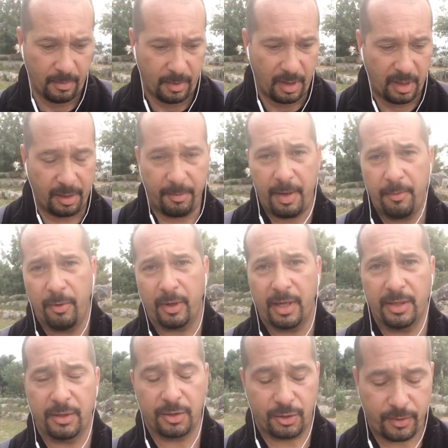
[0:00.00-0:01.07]
I remember I
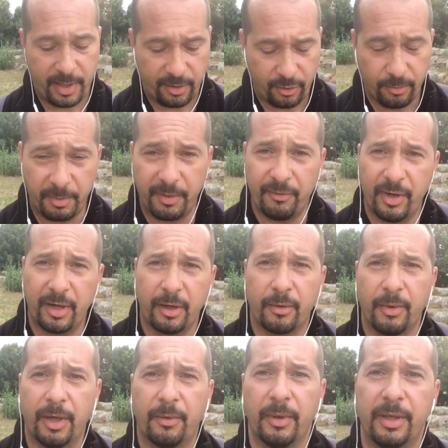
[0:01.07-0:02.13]
just trying to be very
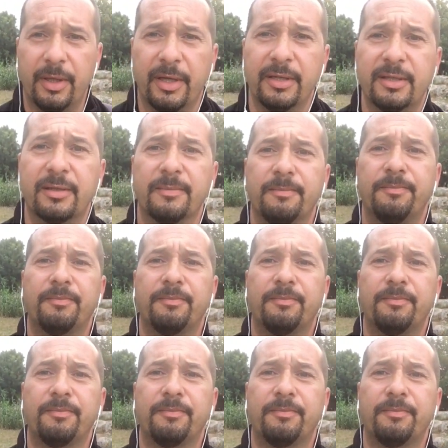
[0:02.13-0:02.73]
quick with this,